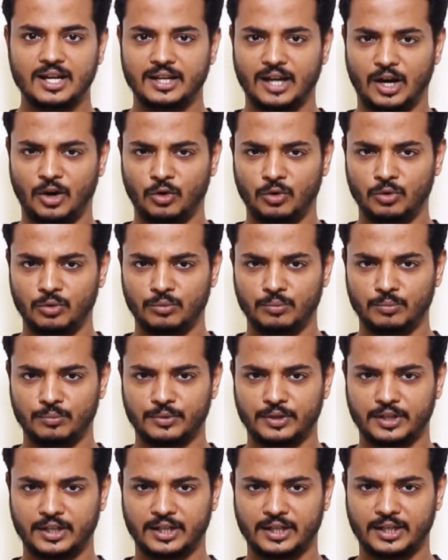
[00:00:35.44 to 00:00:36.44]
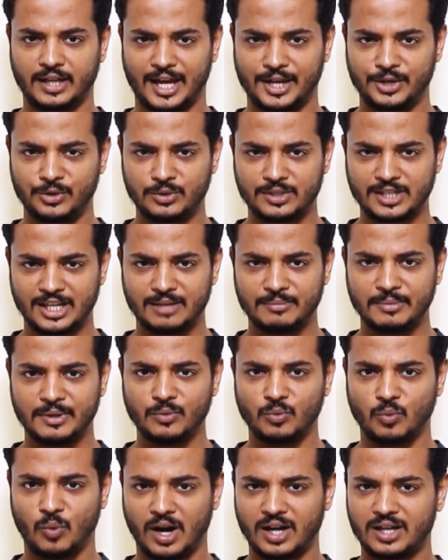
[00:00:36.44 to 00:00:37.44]
Now, can you tell me
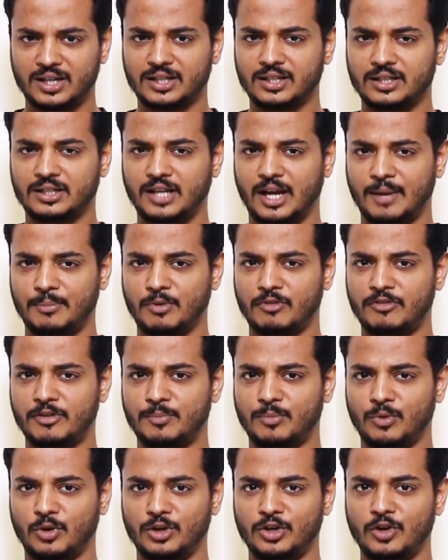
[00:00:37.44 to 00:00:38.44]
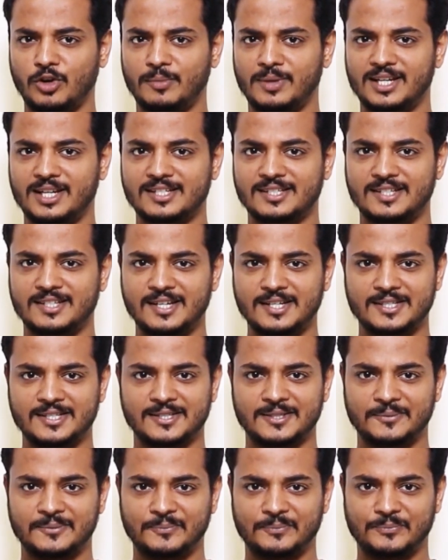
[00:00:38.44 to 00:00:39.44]
what type of a polynomial is
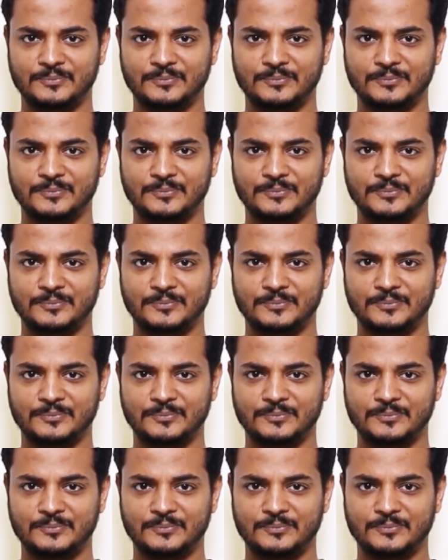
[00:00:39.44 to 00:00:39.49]
this?